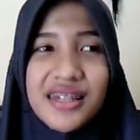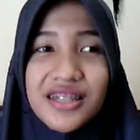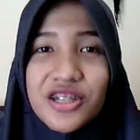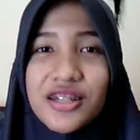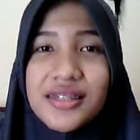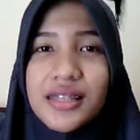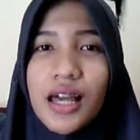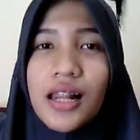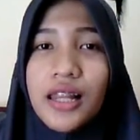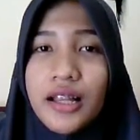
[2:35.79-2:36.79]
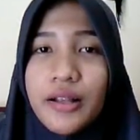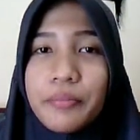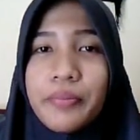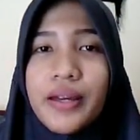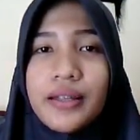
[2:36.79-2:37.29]
It's just a
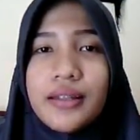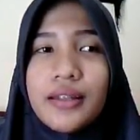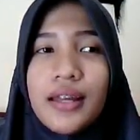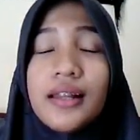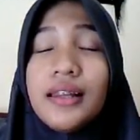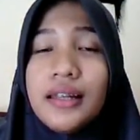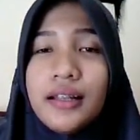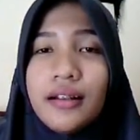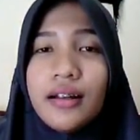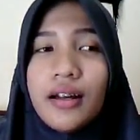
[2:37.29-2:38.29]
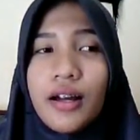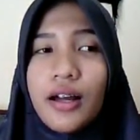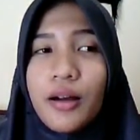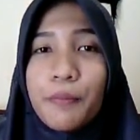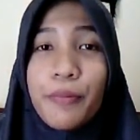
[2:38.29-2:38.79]
little bit, a little
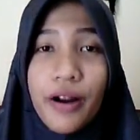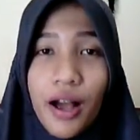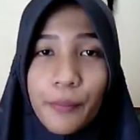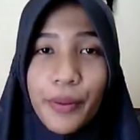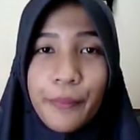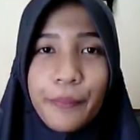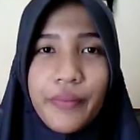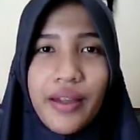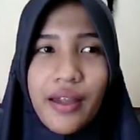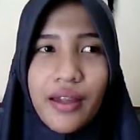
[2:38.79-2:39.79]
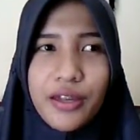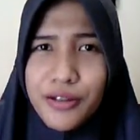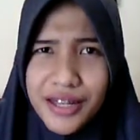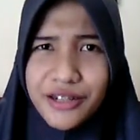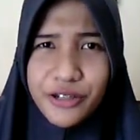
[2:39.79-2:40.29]
uh, problem.
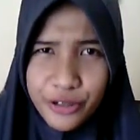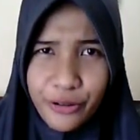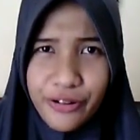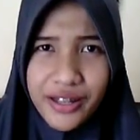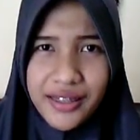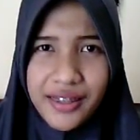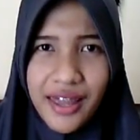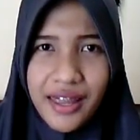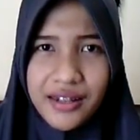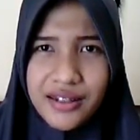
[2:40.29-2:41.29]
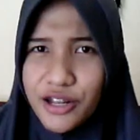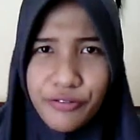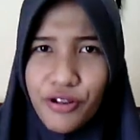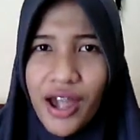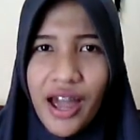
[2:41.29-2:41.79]
You can do it, and
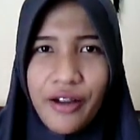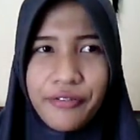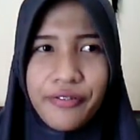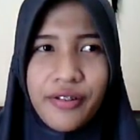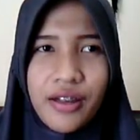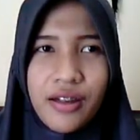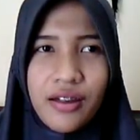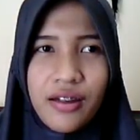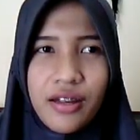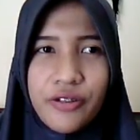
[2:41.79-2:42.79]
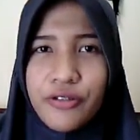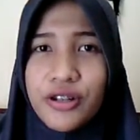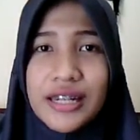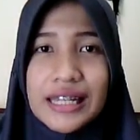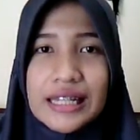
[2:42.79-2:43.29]
if you have, if
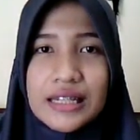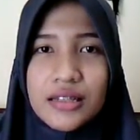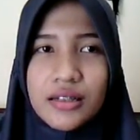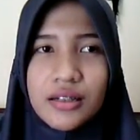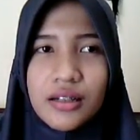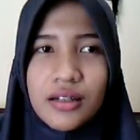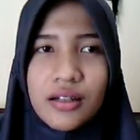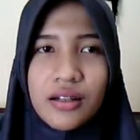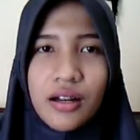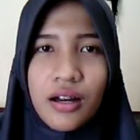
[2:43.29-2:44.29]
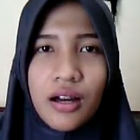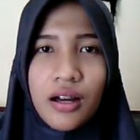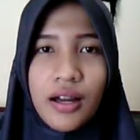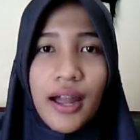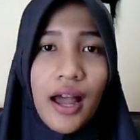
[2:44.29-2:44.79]
you need uh,
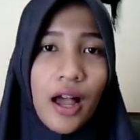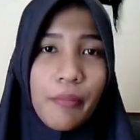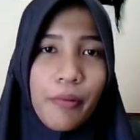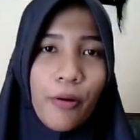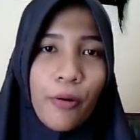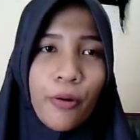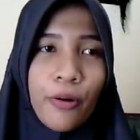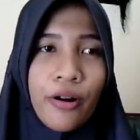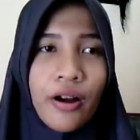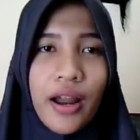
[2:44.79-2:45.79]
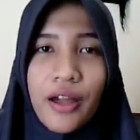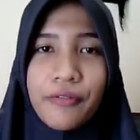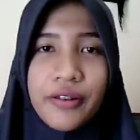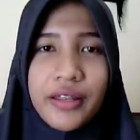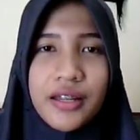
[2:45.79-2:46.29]
help or
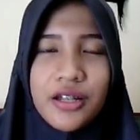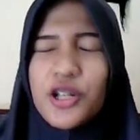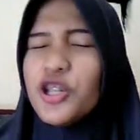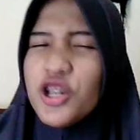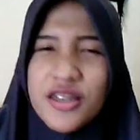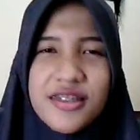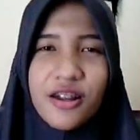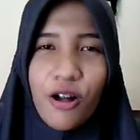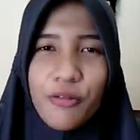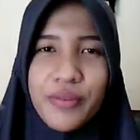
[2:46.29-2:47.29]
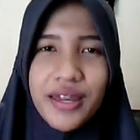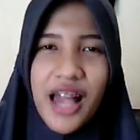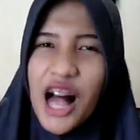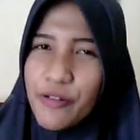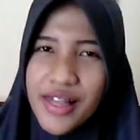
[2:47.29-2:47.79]
everything, just call me.
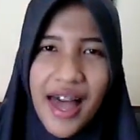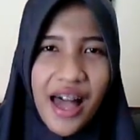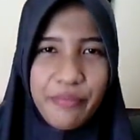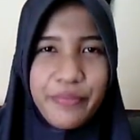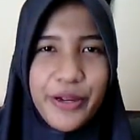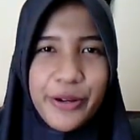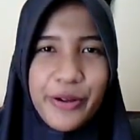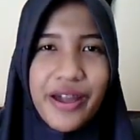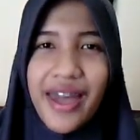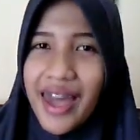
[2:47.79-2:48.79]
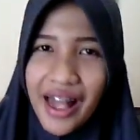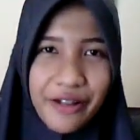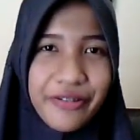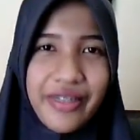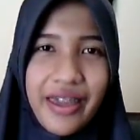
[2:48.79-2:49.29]
I'll help you.
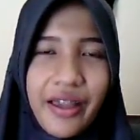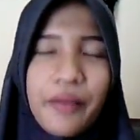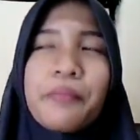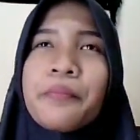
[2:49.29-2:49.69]
Everything.